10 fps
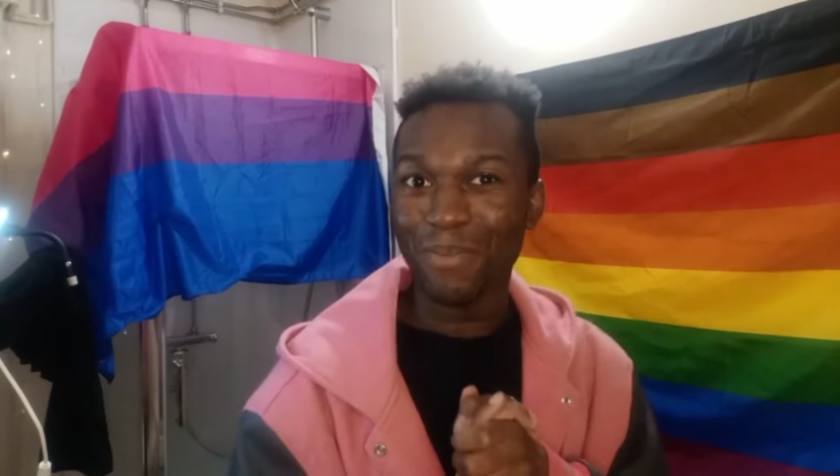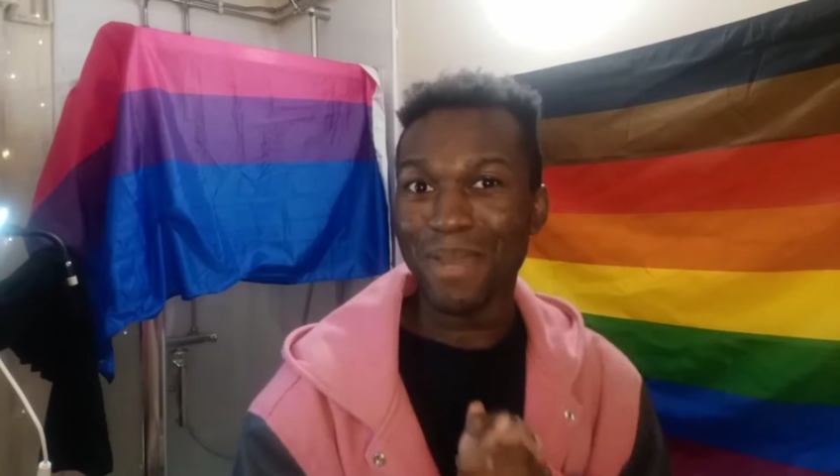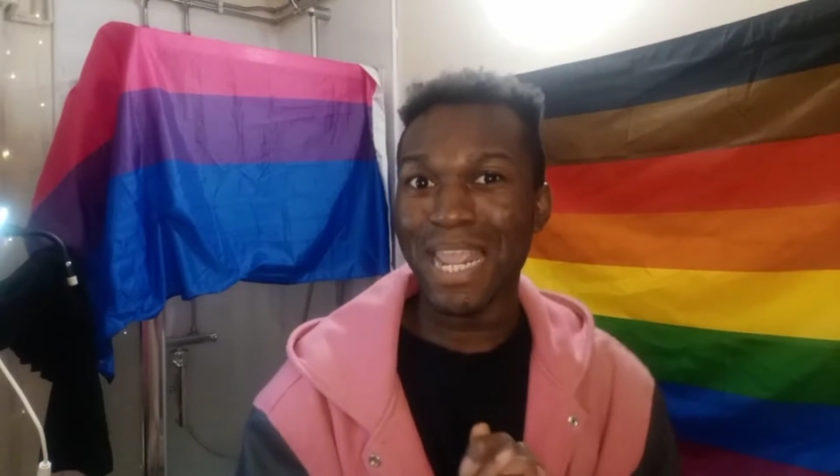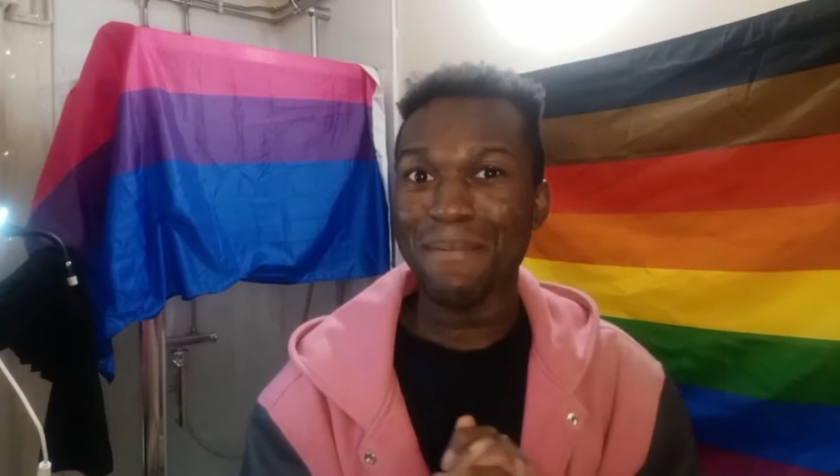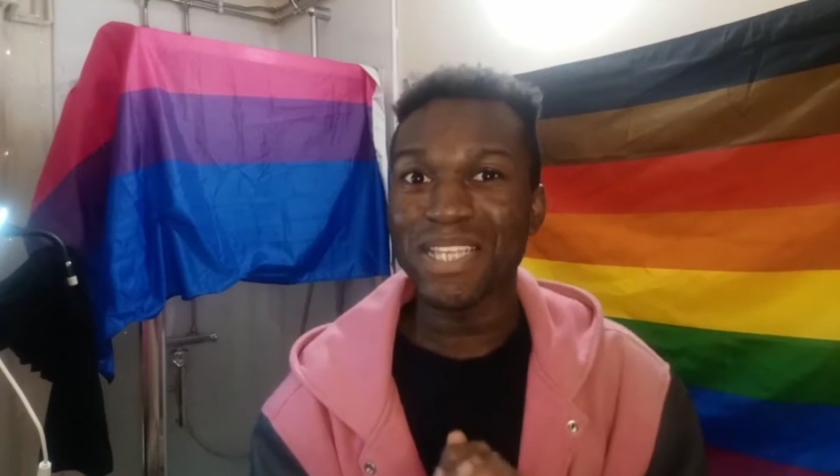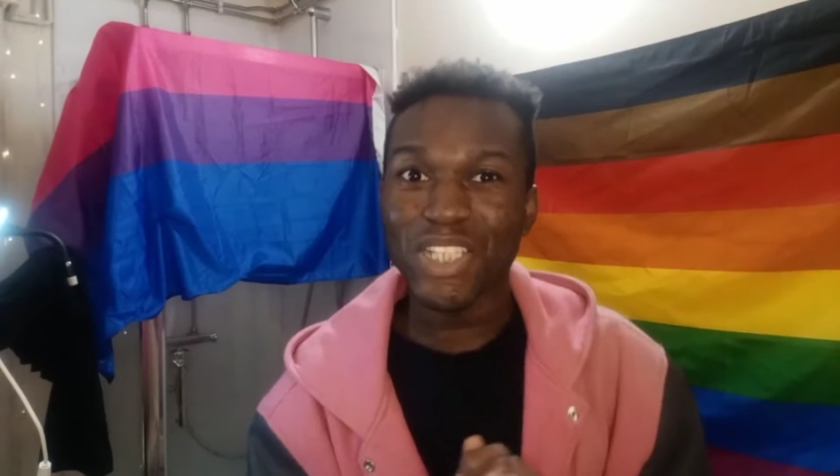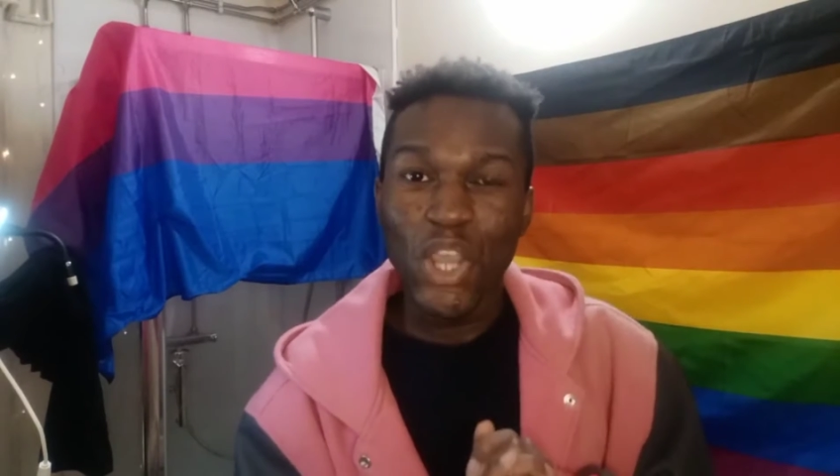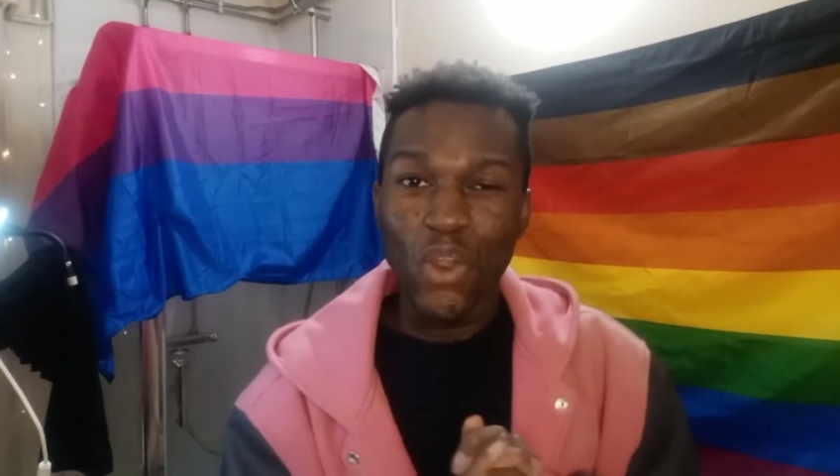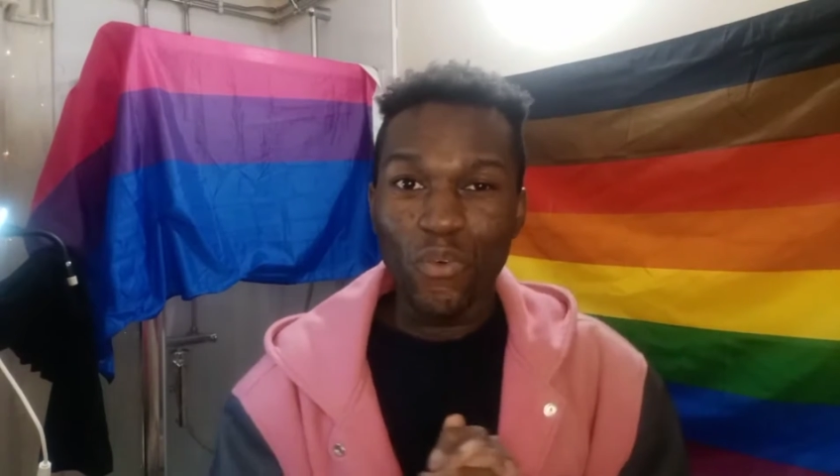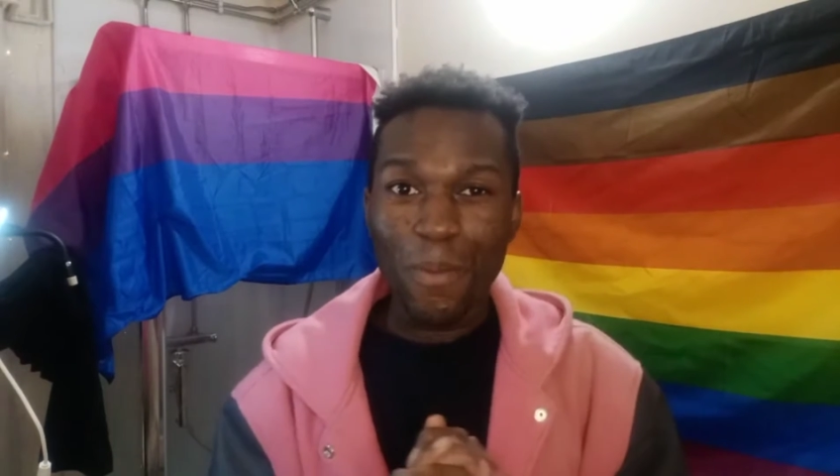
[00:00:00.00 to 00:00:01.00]
My name is
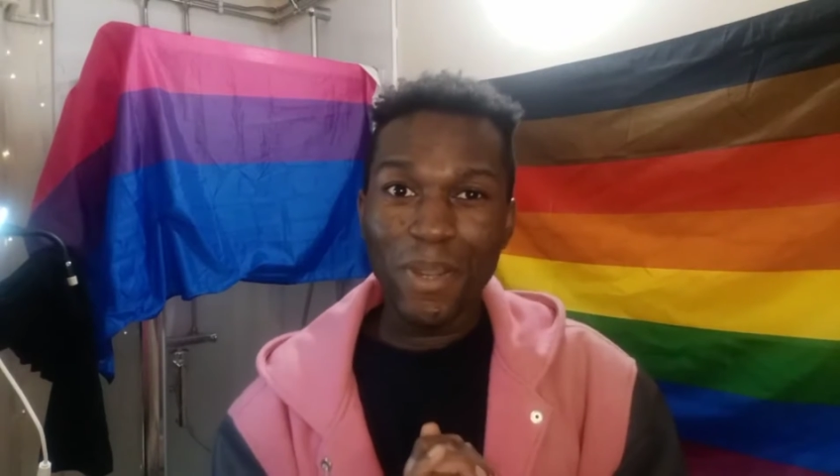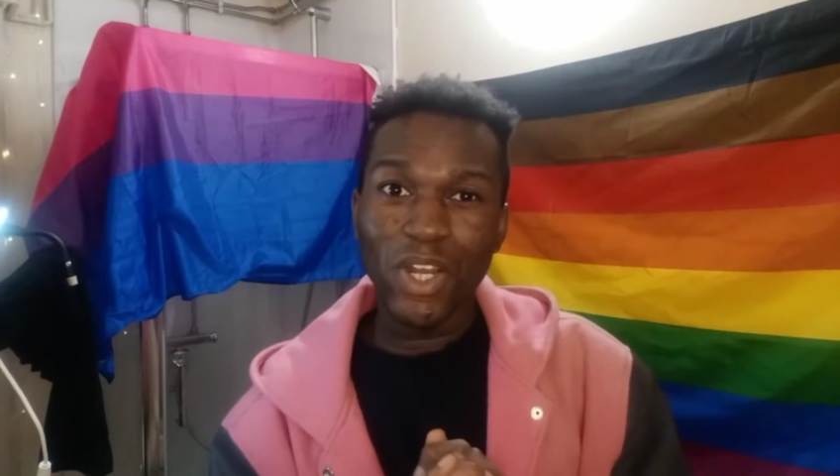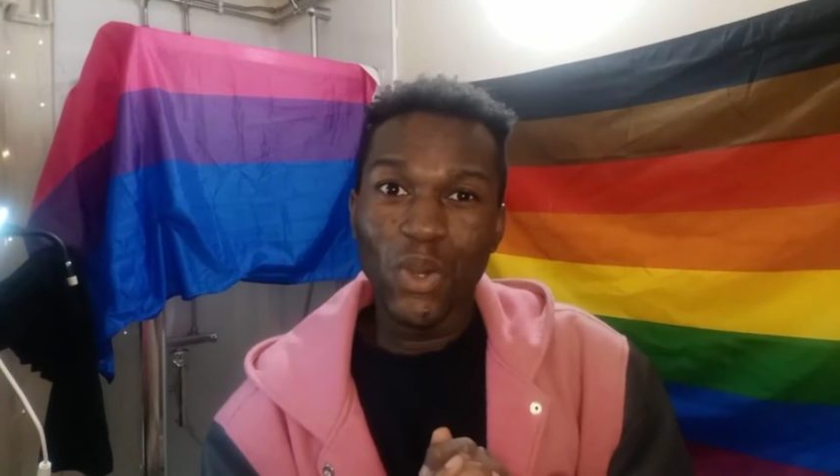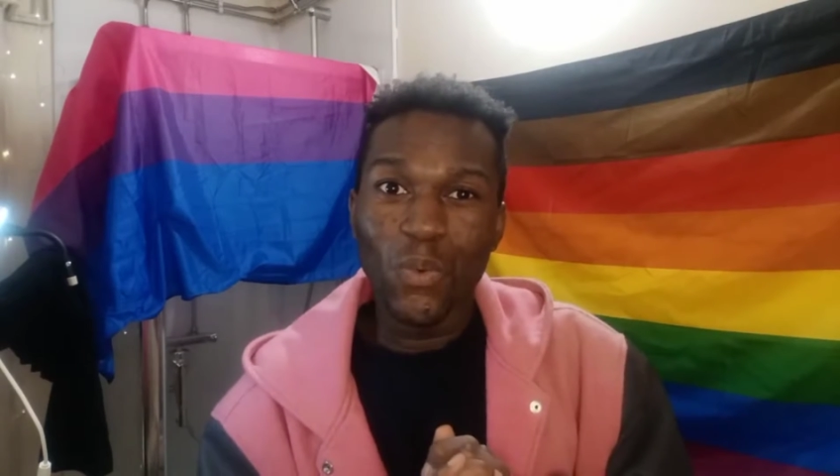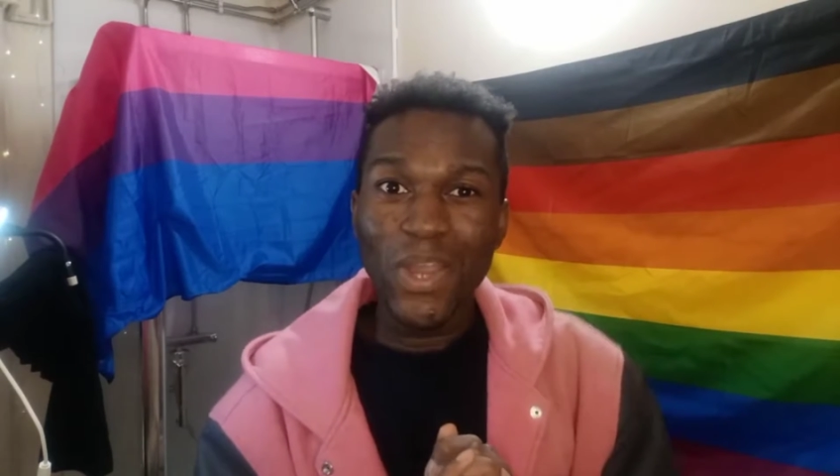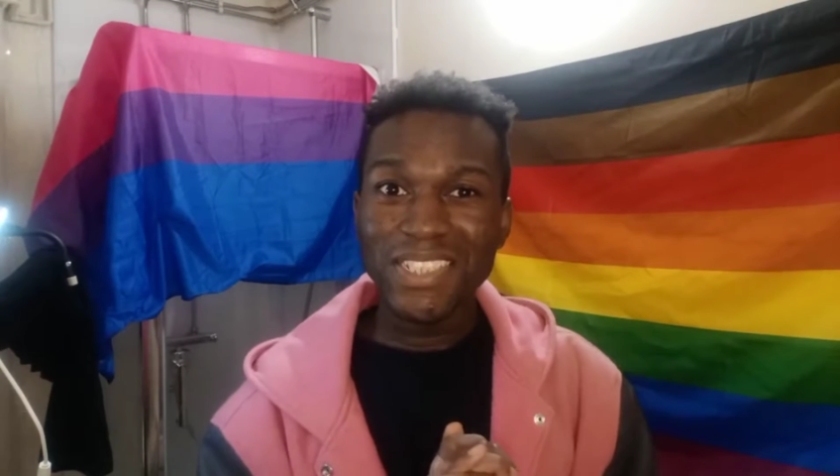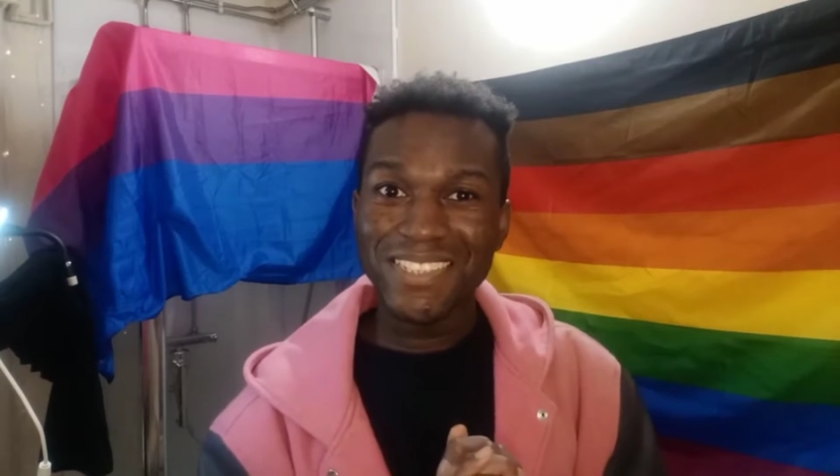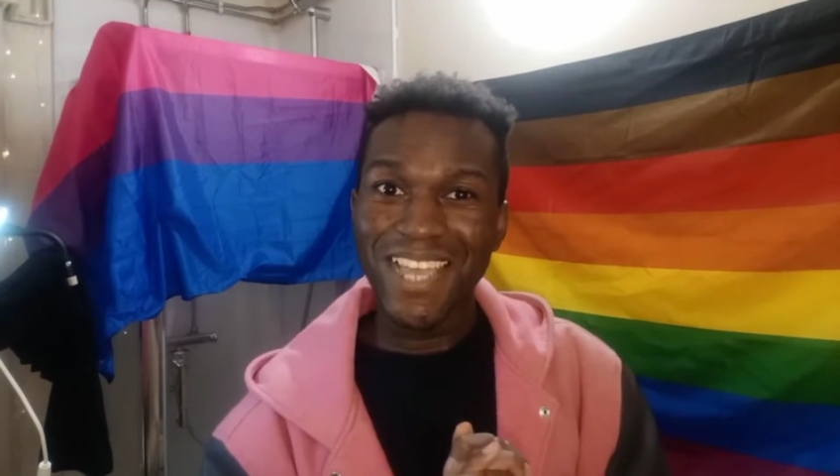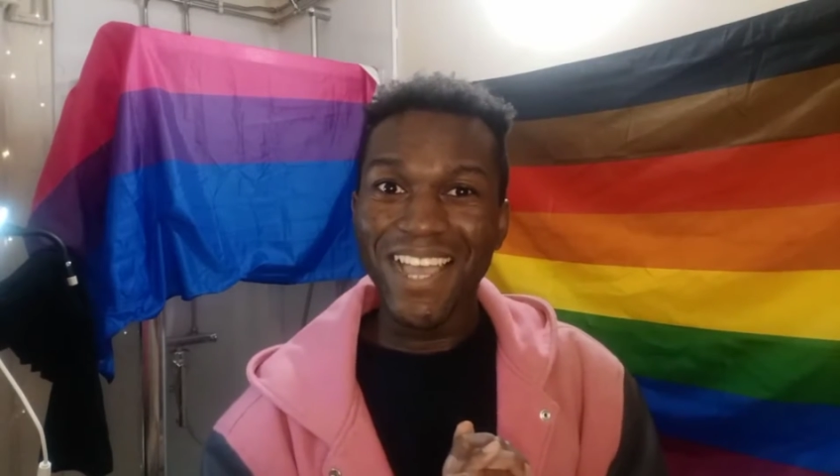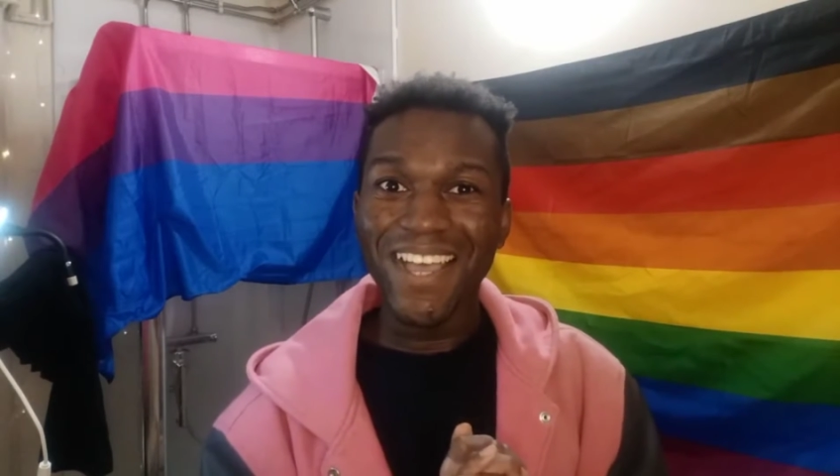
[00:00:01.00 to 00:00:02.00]
Ruben
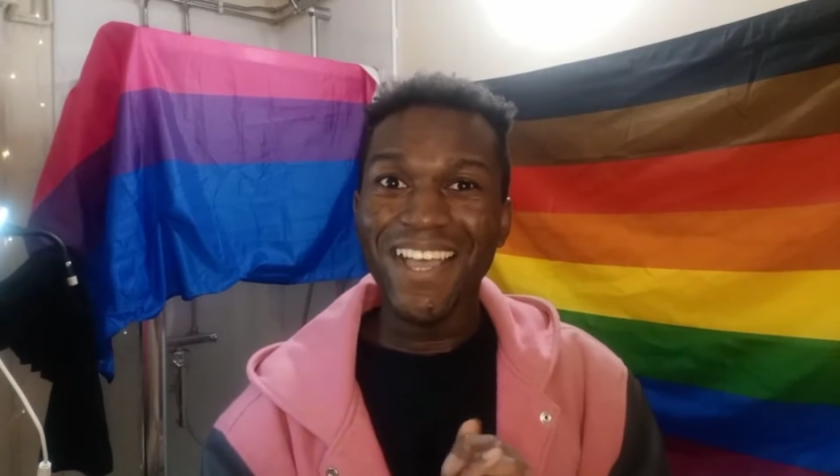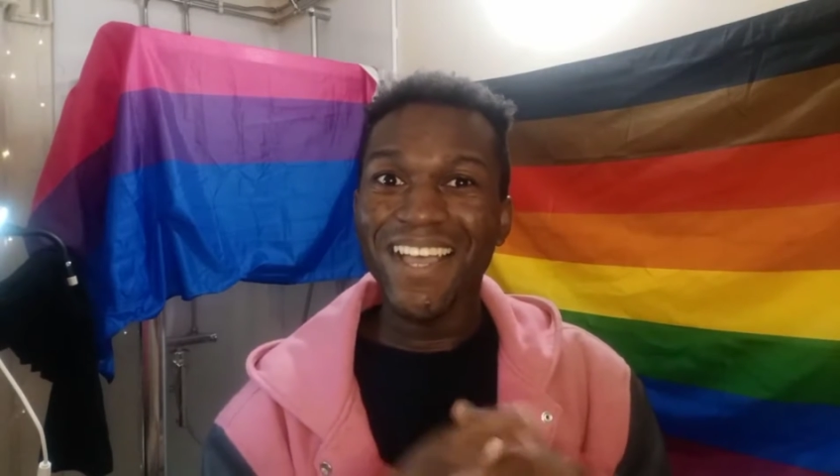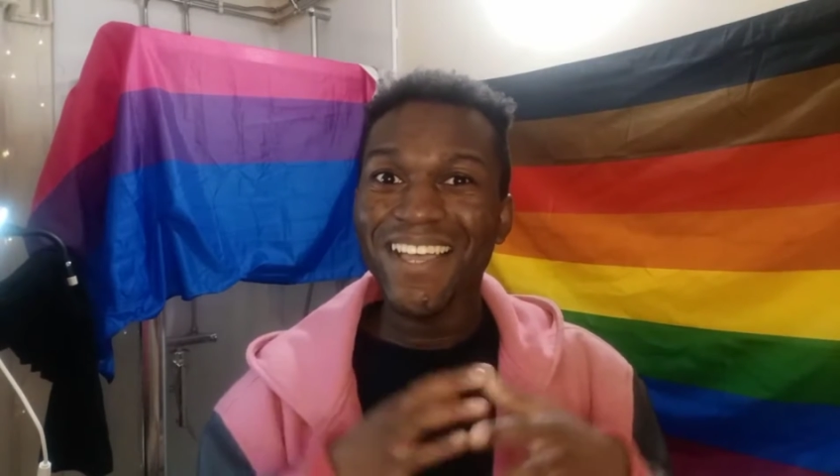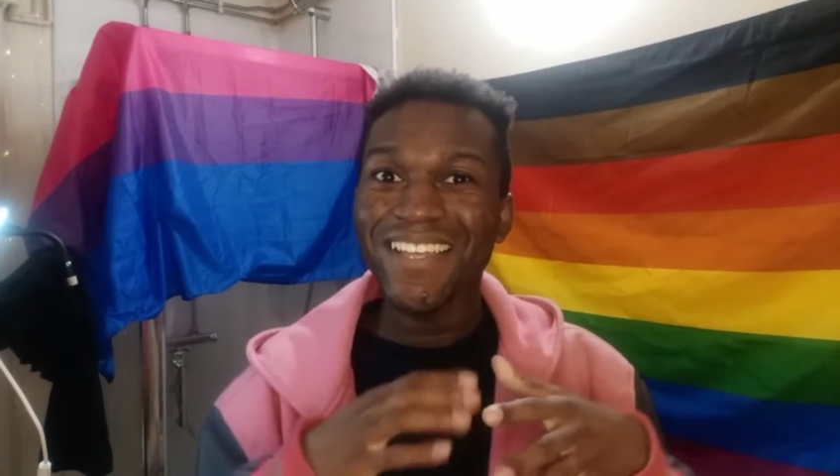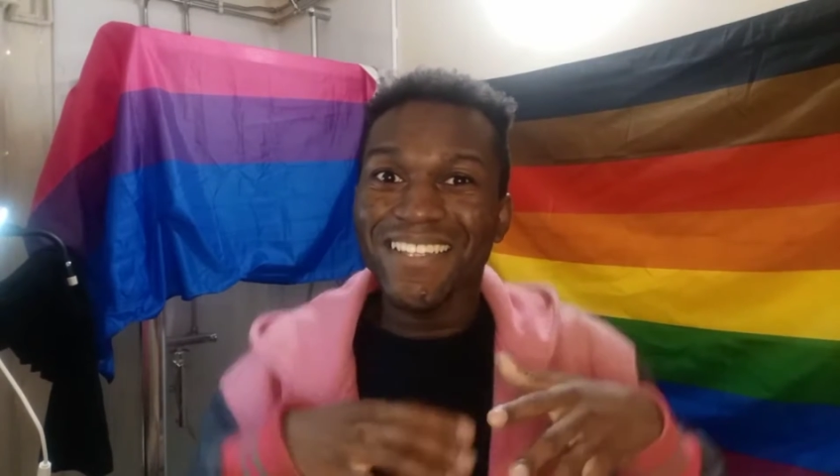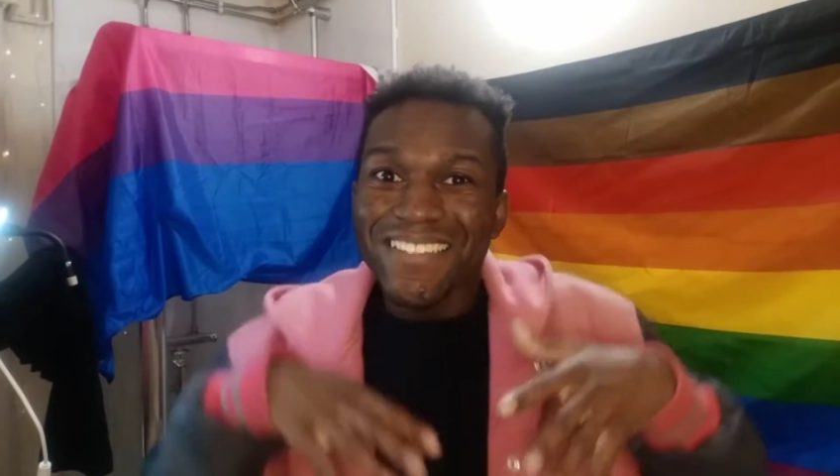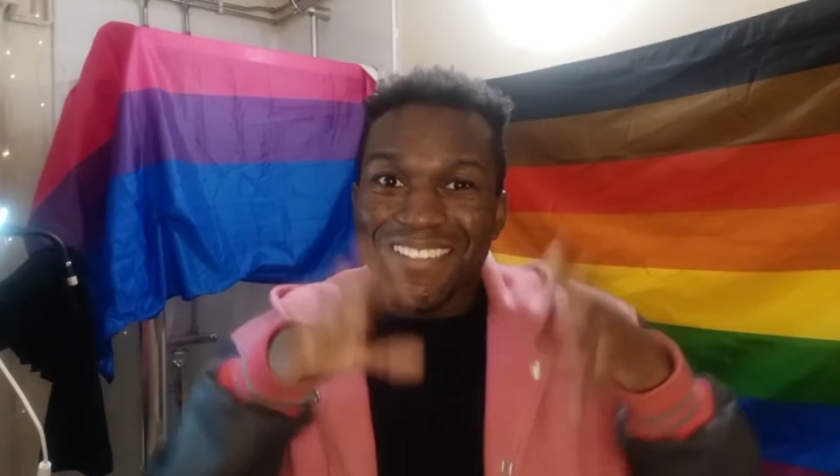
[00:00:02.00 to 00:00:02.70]
Whitter.